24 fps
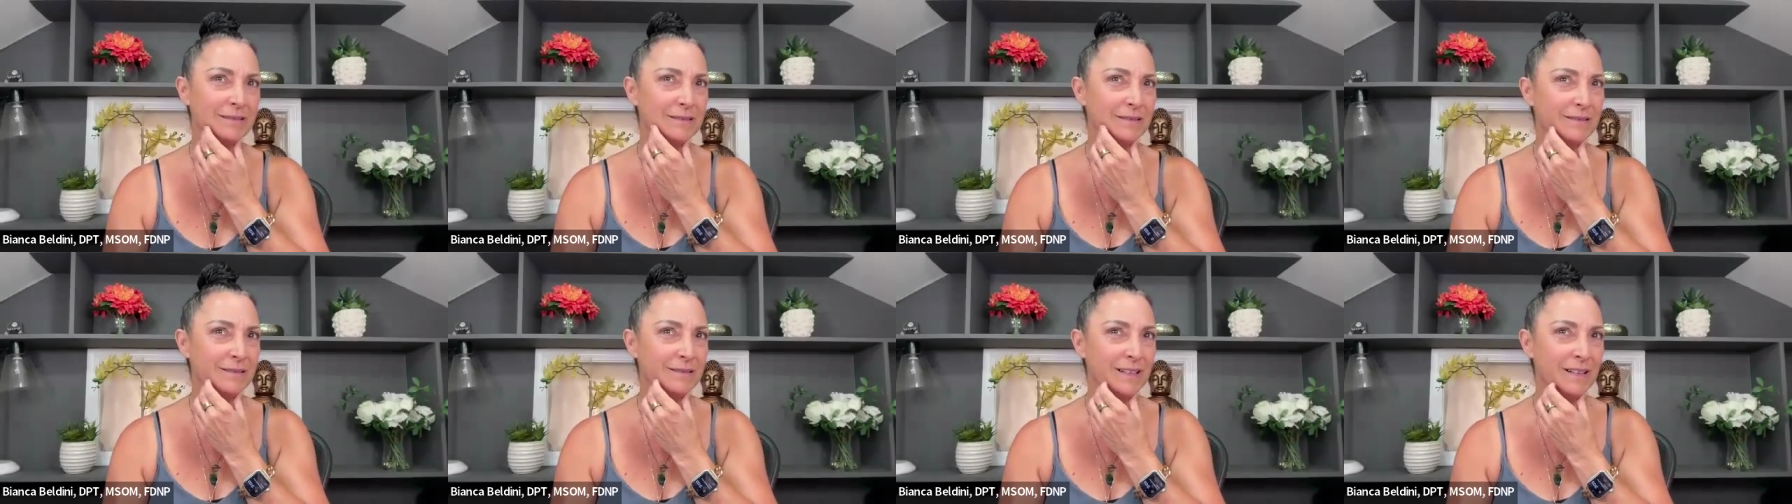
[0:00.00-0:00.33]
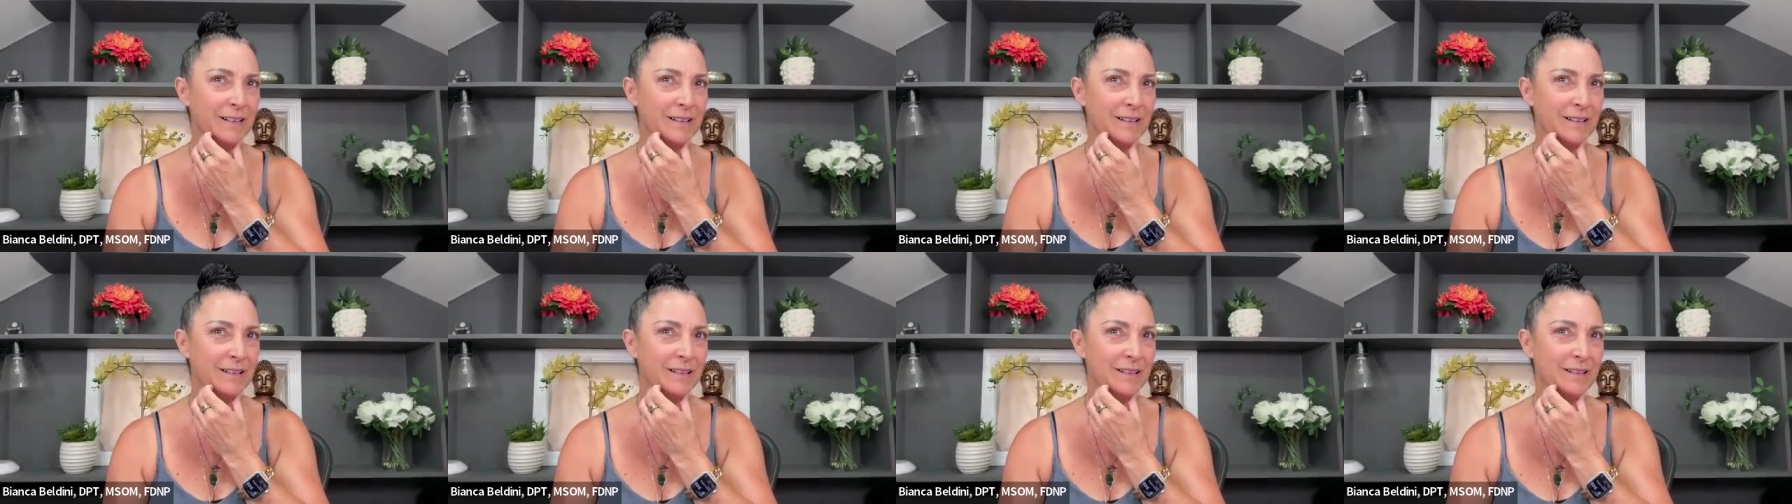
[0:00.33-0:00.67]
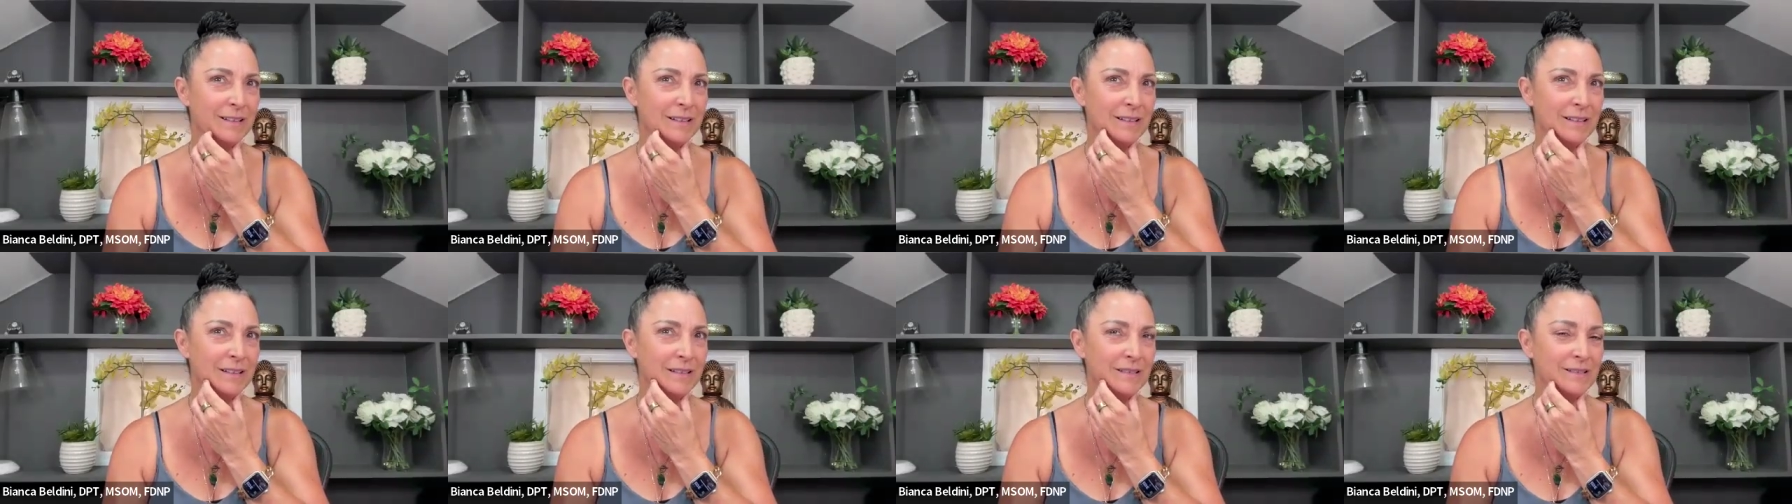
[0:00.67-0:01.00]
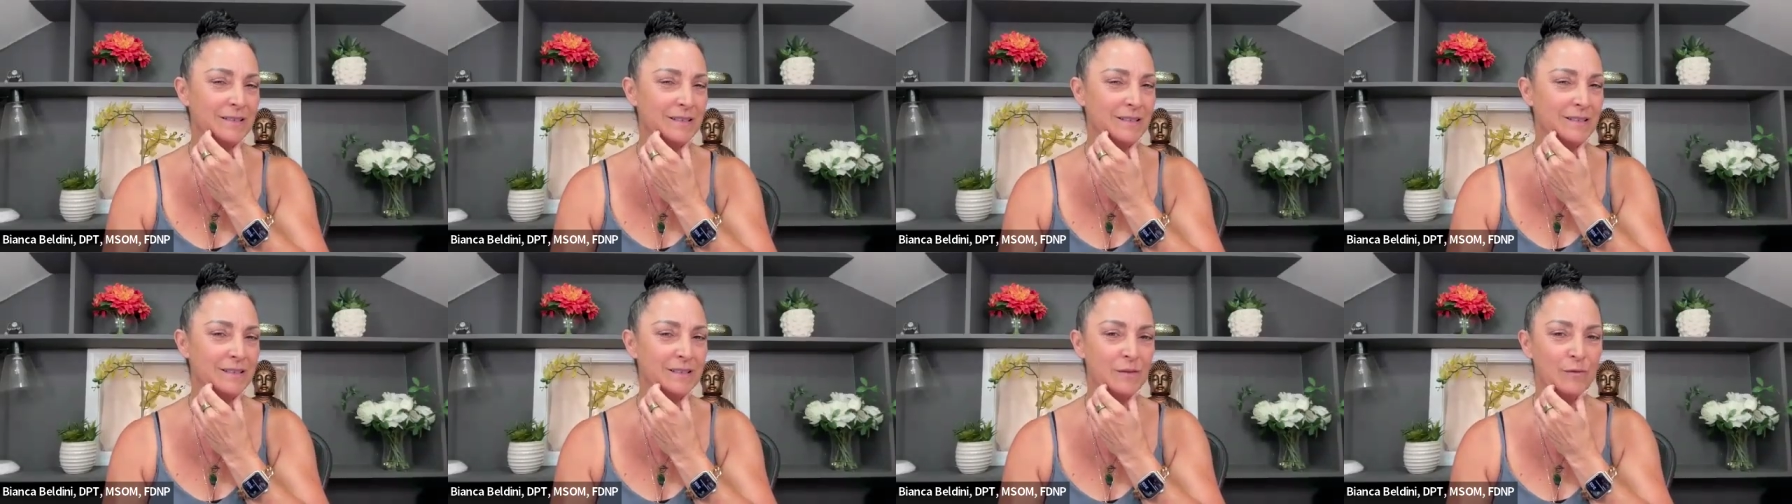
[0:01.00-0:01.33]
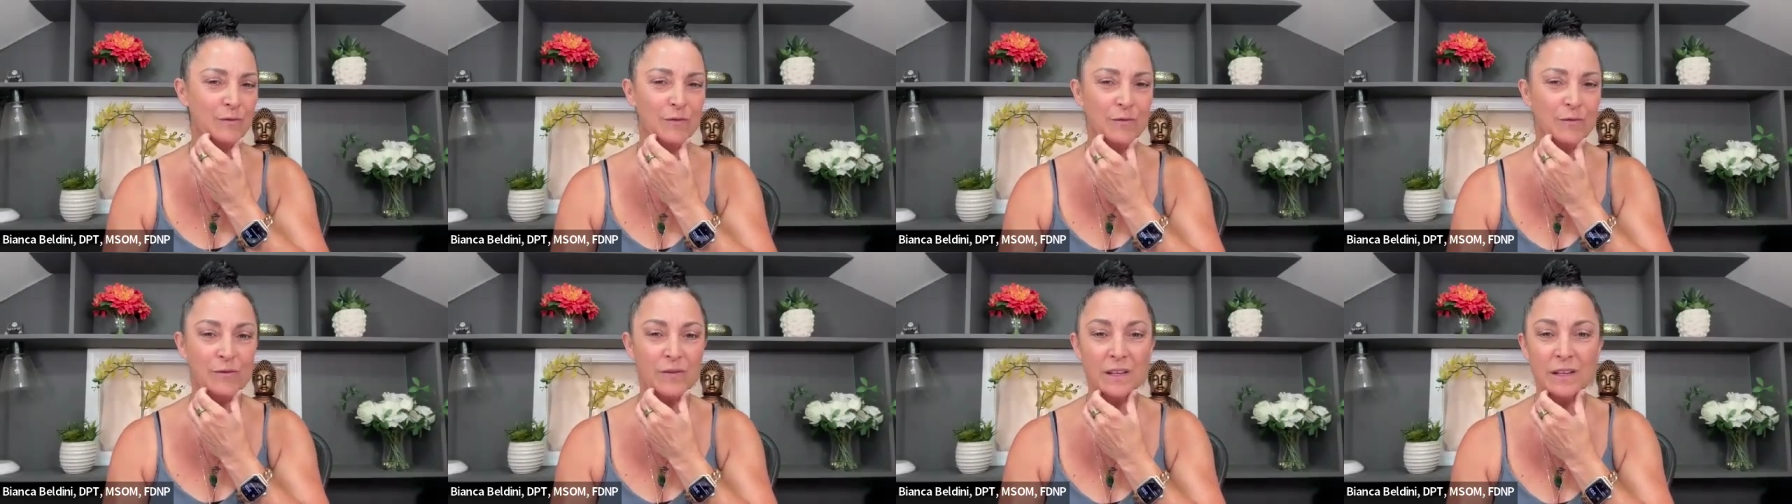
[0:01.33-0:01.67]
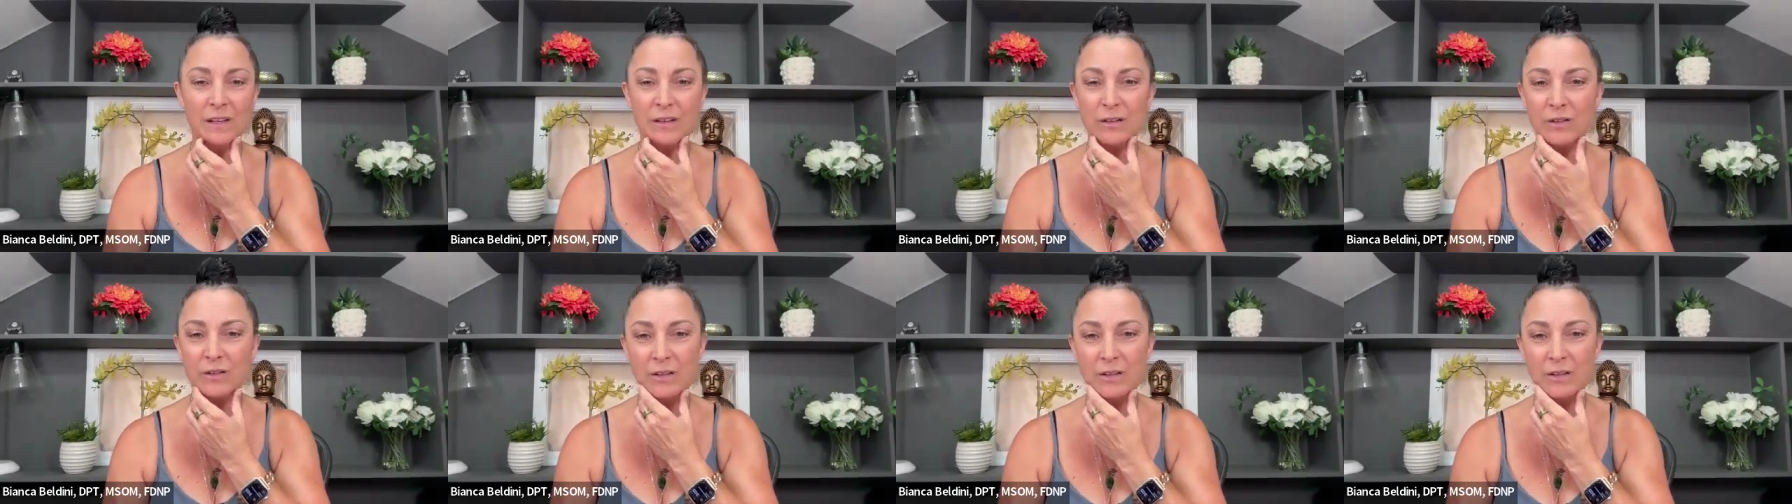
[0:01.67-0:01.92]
oh God, this doesn't feel